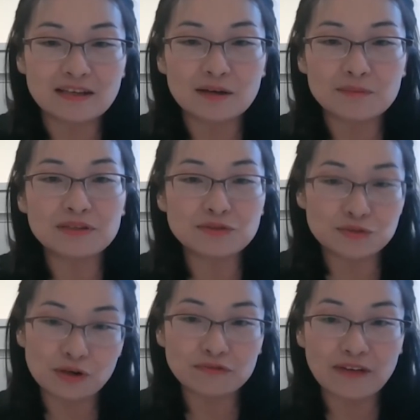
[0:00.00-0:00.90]
the
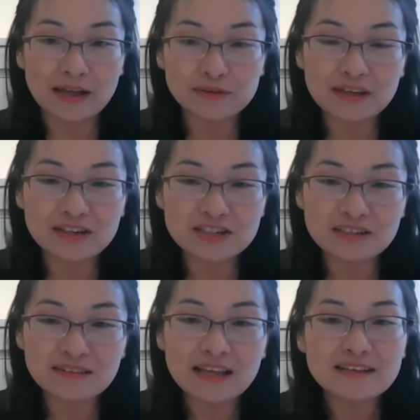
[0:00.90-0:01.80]
Ministry of
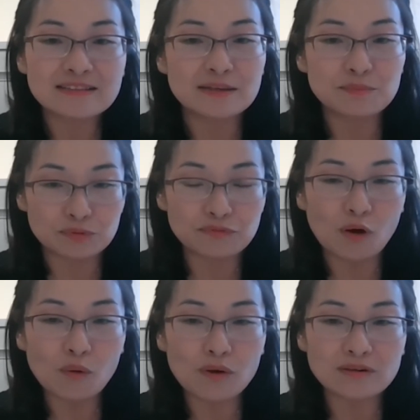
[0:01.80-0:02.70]
Education
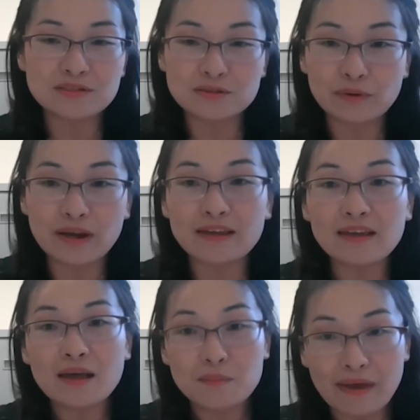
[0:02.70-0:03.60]
forward 3
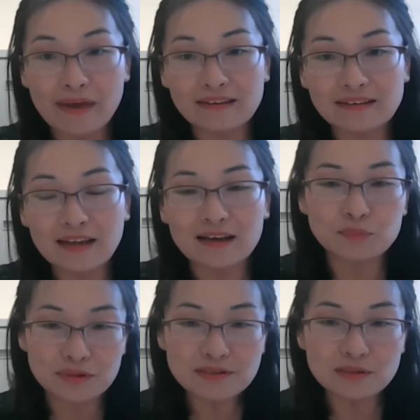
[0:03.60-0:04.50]
main
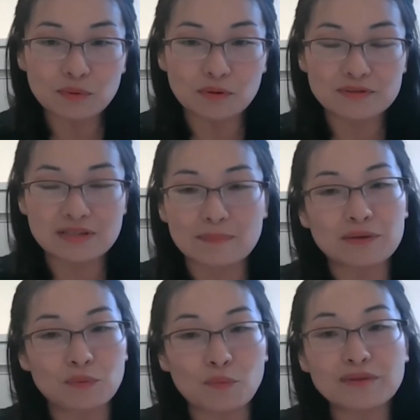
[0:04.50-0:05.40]
principles about
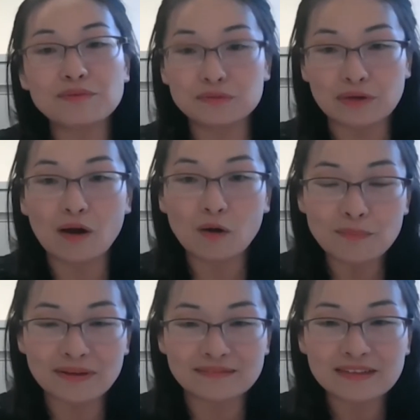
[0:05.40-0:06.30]
when to
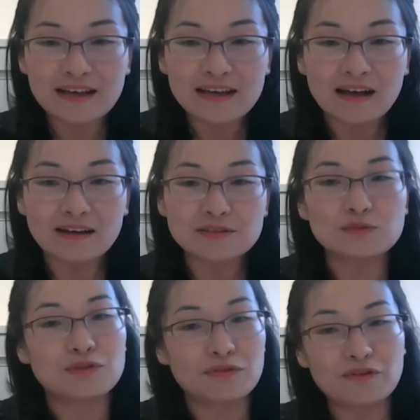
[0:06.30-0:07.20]
reopen.
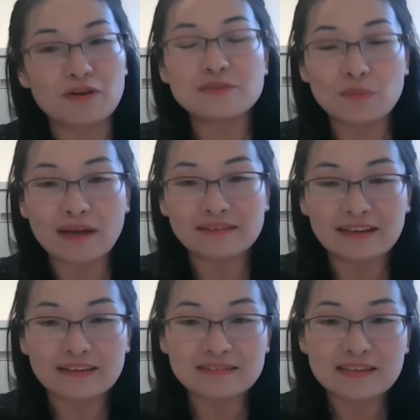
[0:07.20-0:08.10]
So the first one
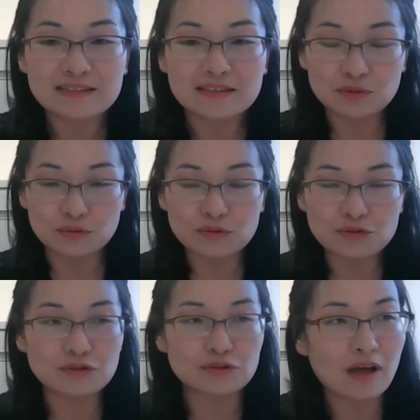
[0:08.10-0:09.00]
is the school
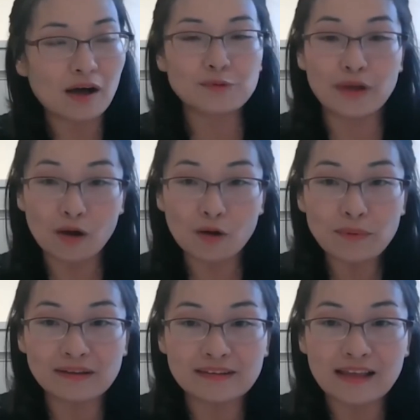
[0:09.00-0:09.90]
should not
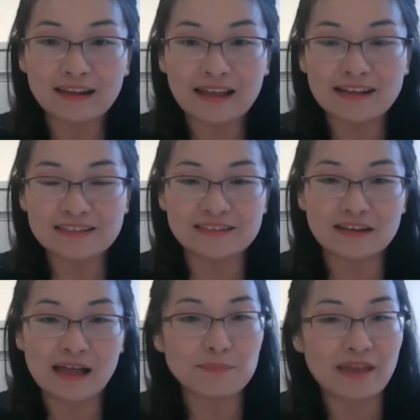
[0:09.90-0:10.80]
reopen unless
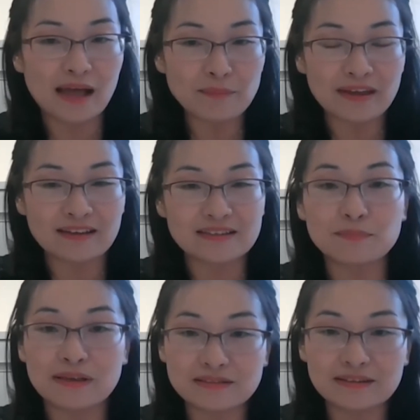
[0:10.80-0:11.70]
the epidemic is
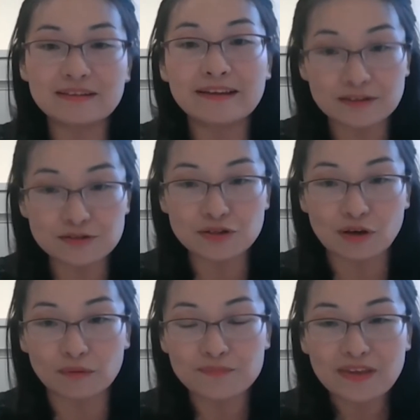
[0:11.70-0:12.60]
basically
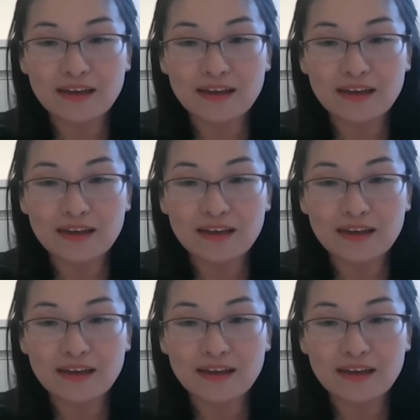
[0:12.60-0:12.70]
controlled.